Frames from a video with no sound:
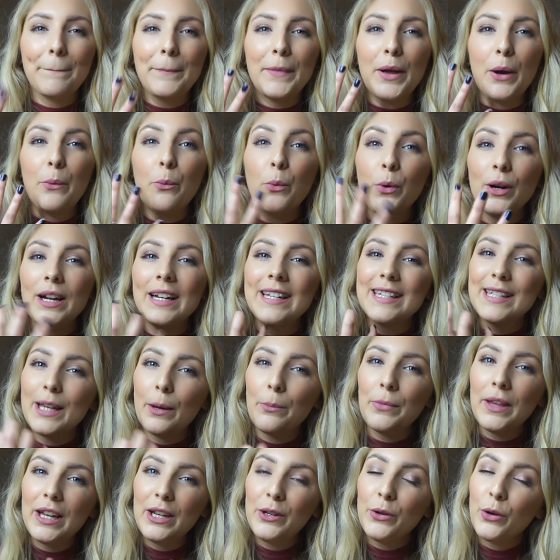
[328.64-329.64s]
I wanted
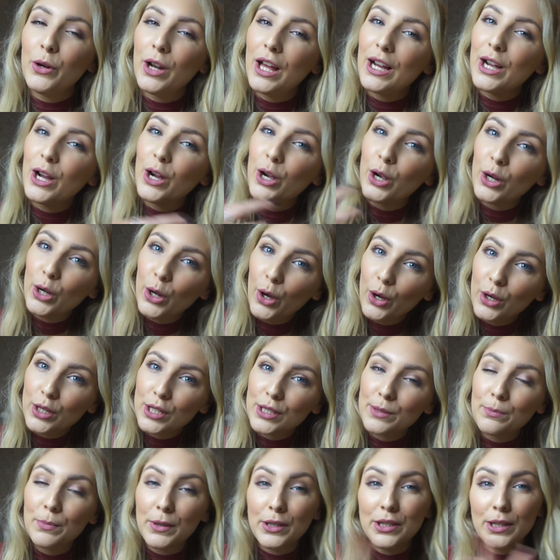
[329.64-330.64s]
something not like a
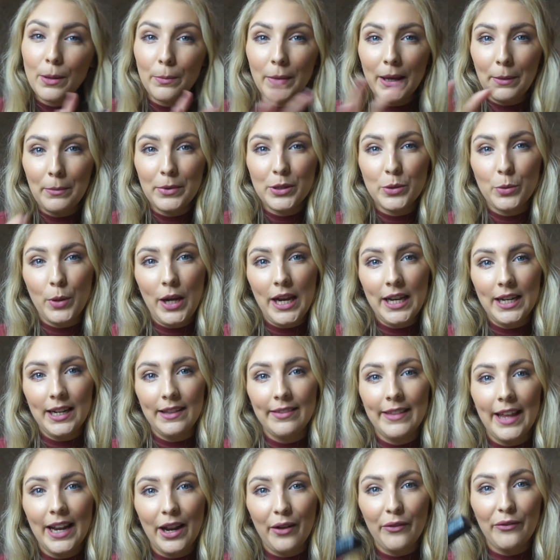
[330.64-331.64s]
gloss, but something in between.
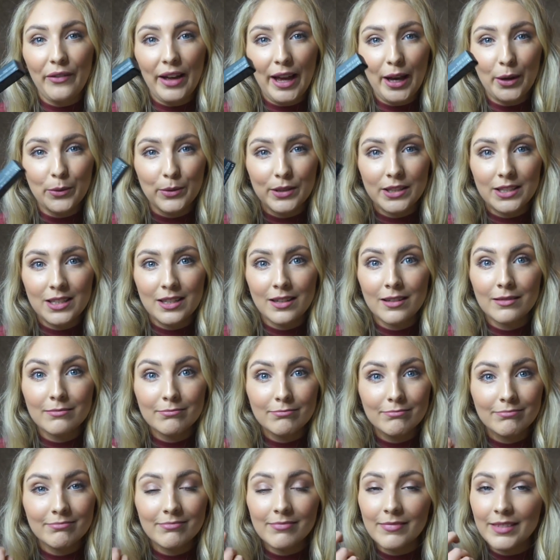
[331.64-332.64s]
And then I found
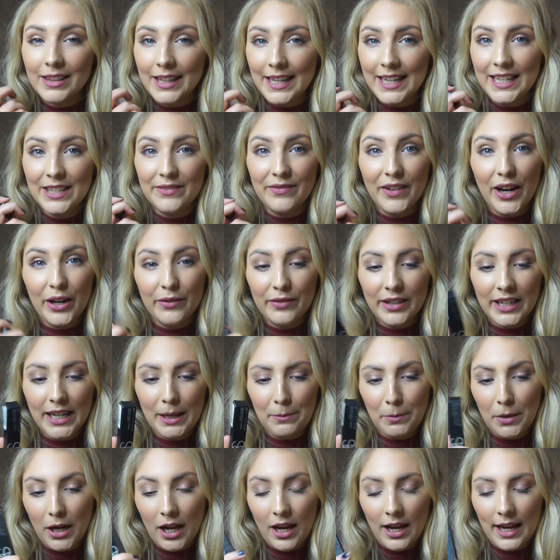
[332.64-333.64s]
these velvet
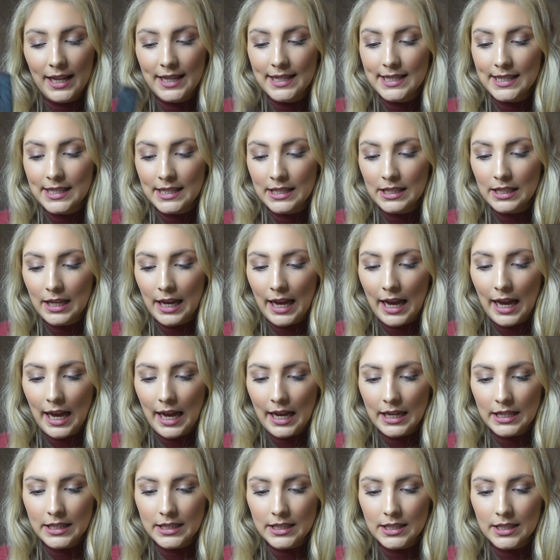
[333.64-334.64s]
lip glides
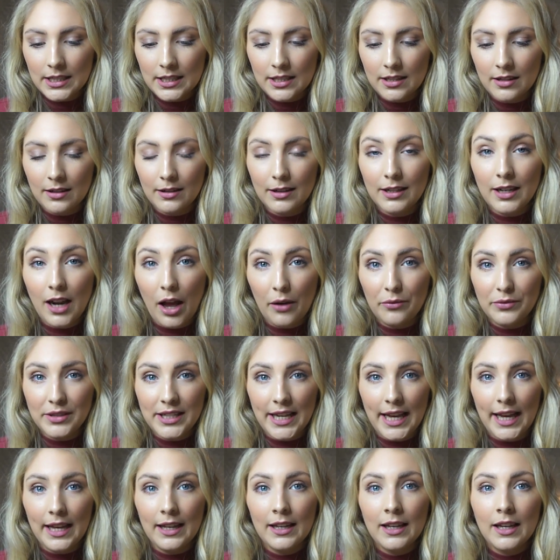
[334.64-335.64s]
and loved
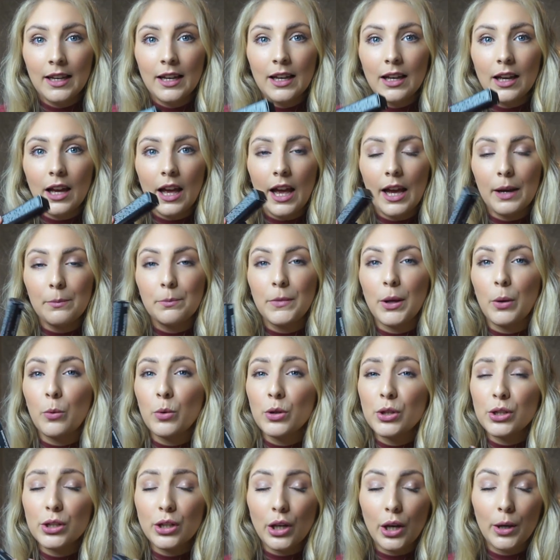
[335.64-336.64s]
it. There were
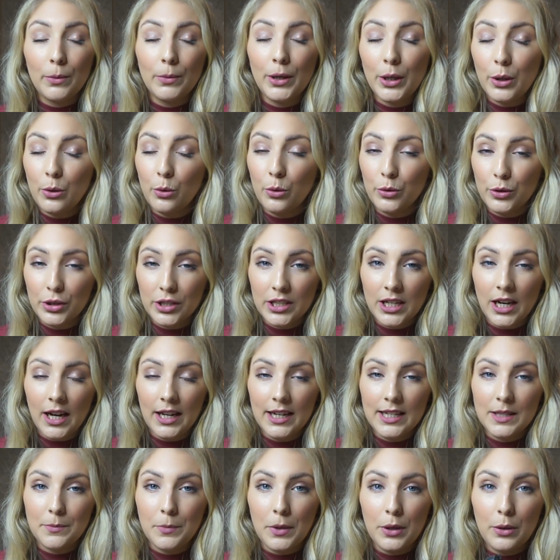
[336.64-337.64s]
so many gorgeous
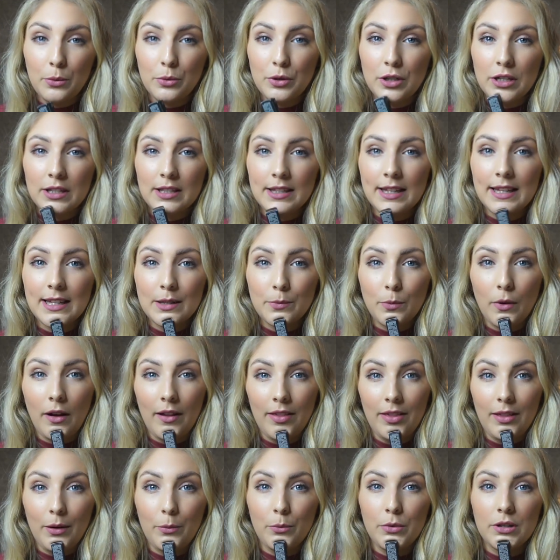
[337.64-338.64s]
colours, but it was just this
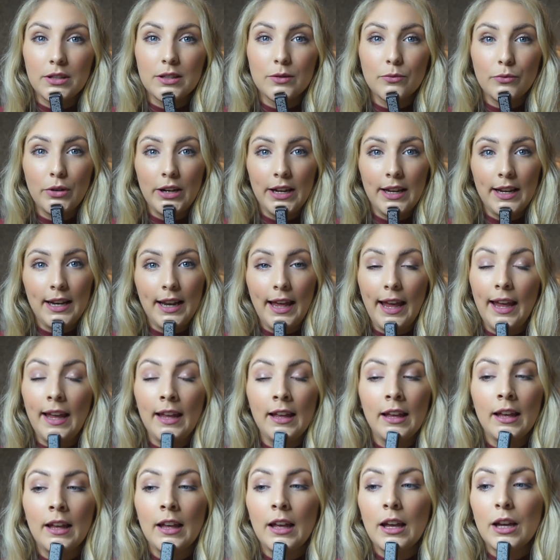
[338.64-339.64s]
one that was really
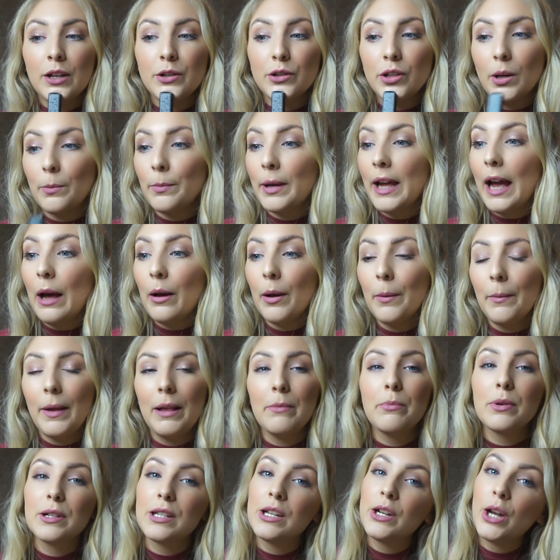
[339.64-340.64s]
jumping out at me
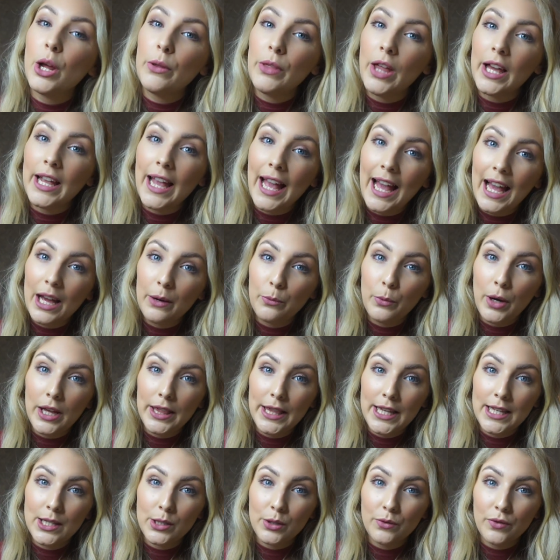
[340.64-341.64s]
because I know that I can wear
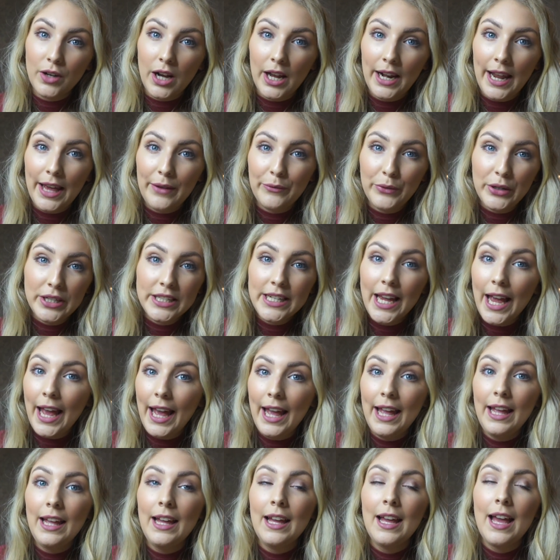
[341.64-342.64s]
this sort of colour every
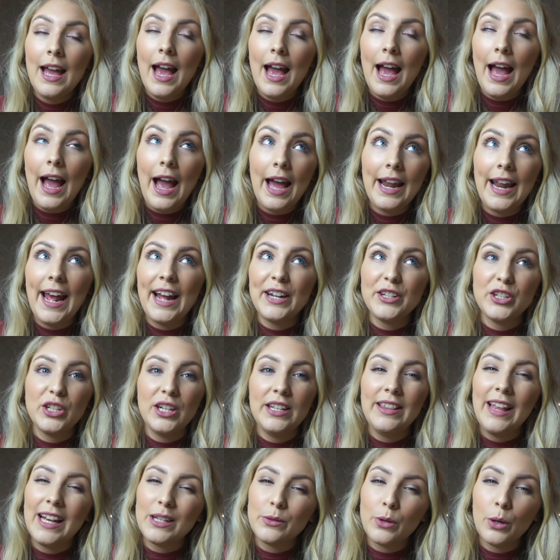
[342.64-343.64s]
day. And
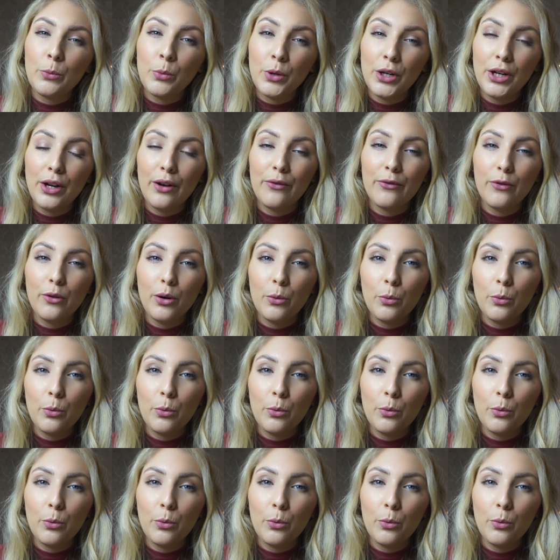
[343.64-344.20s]
actually that's what I wanted it for.